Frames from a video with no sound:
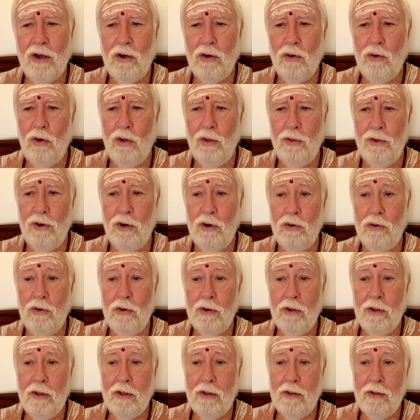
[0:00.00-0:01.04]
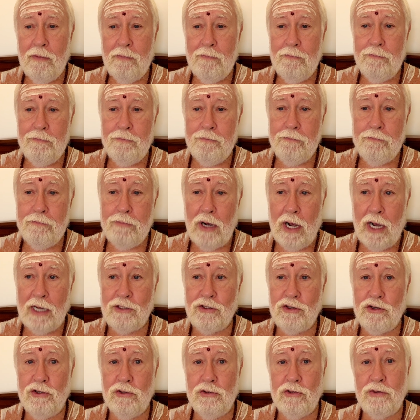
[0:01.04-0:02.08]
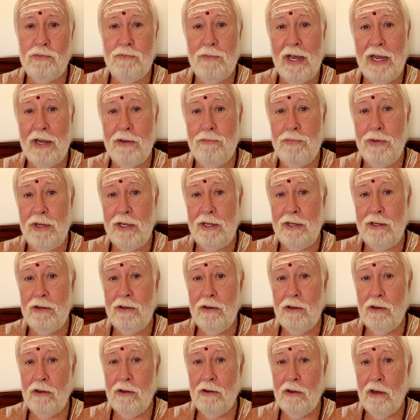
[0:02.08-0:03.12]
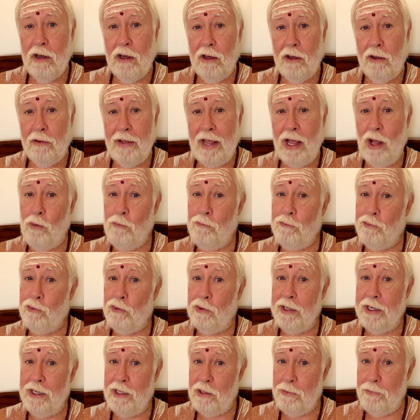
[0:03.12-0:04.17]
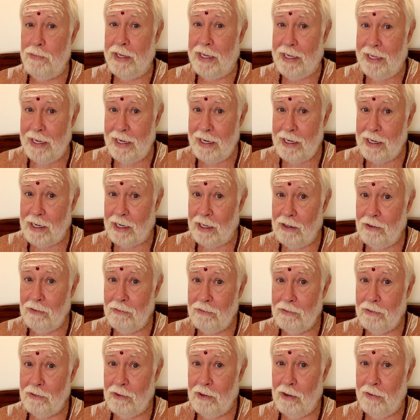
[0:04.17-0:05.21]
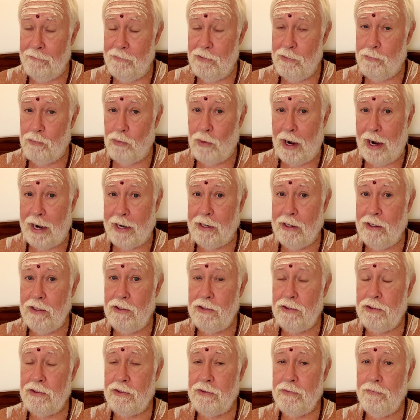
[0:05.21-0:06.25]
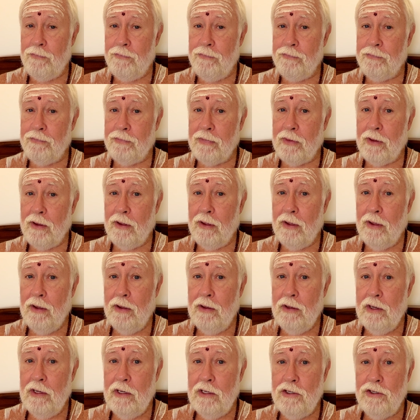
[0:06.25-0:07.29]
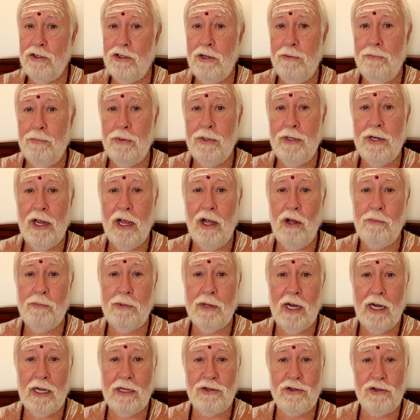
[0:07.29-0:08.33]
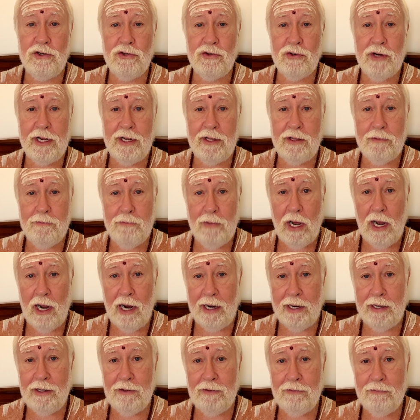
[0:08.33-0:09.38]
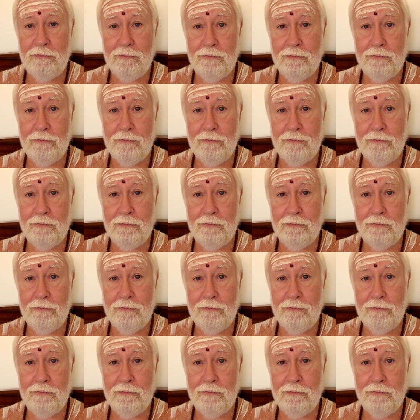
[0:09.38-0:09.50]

although postures may be helpful in the beginning of the practice, simply to help concentrate the mind.